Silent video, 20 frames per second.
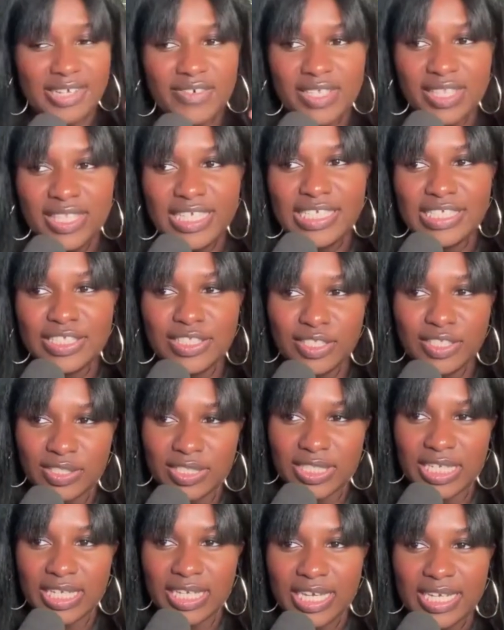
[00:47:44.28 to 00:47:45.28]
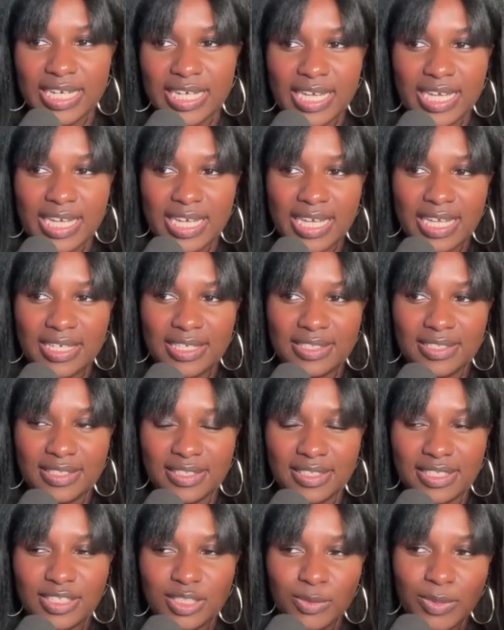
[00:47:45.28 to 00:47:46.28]
everything's learning. And
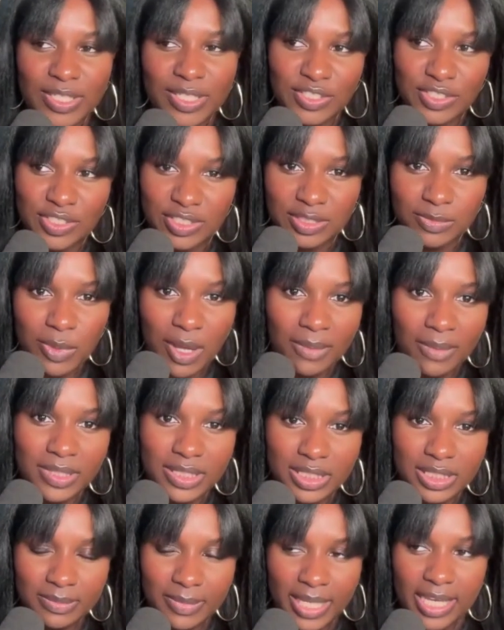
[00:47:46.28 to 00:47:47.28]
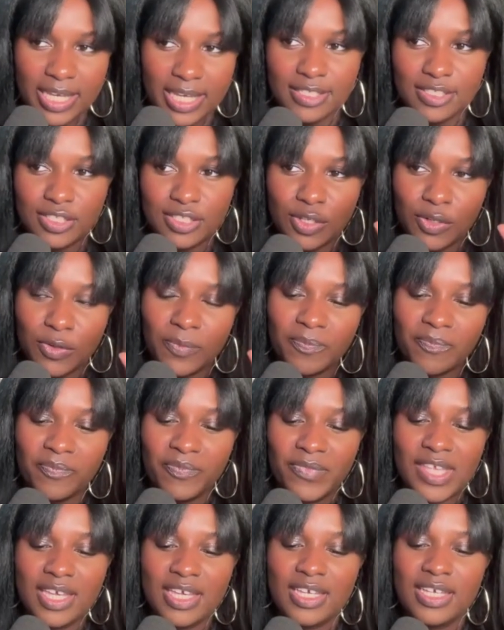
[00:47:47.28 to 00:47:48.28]
this question just popped into my head. So
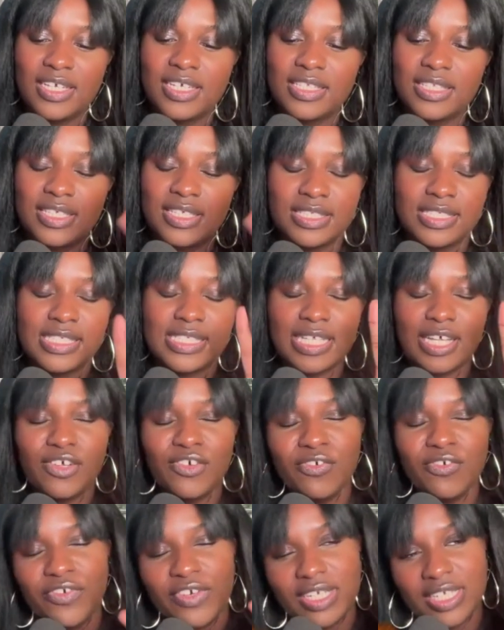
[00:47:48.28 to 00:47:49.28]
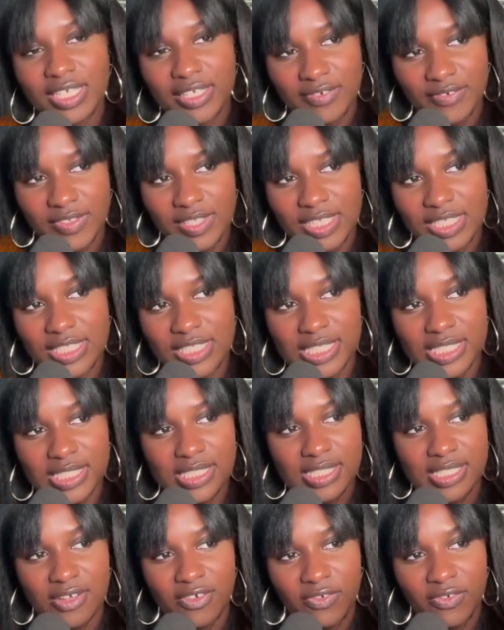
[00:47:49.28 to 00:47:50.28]
does self-forgiveness and
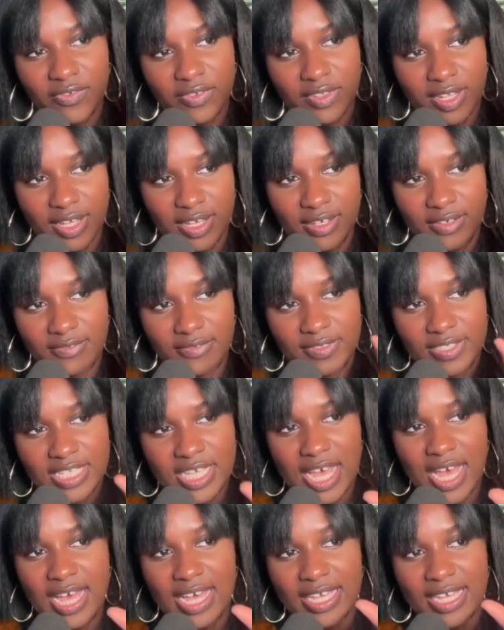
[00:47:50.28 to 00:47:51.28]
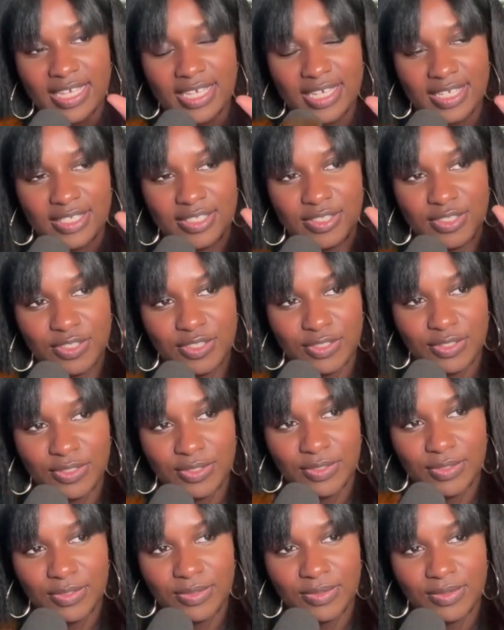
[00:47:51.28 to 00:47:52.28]
self-love tie
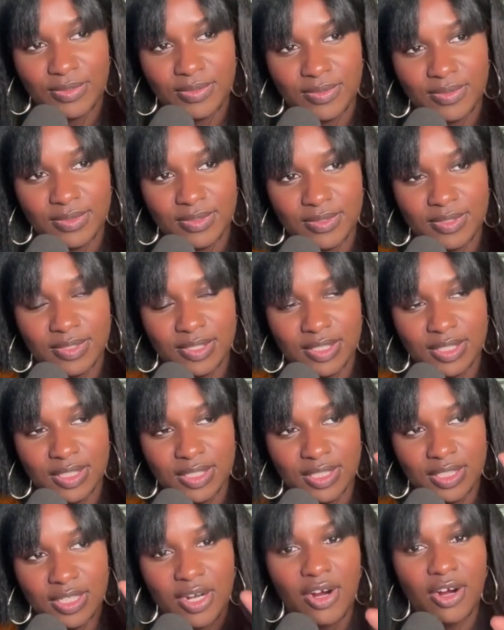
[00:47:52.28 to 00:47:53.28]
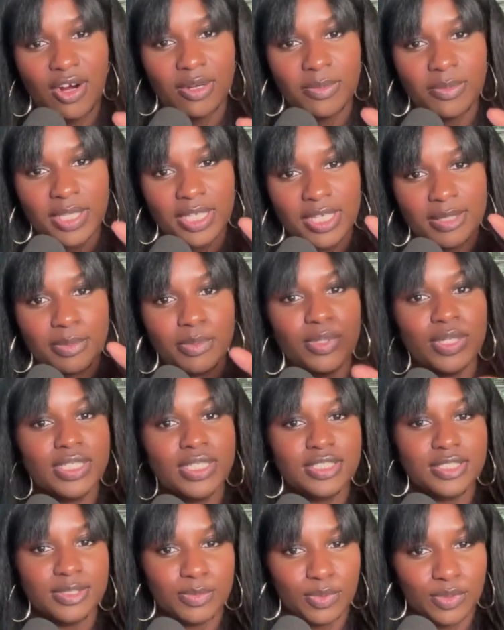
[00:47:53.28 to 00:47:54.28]
into karmic
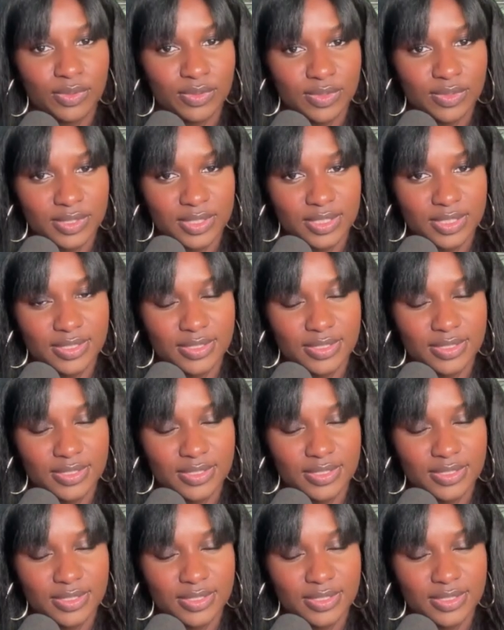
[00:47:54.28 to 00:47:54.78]
principles?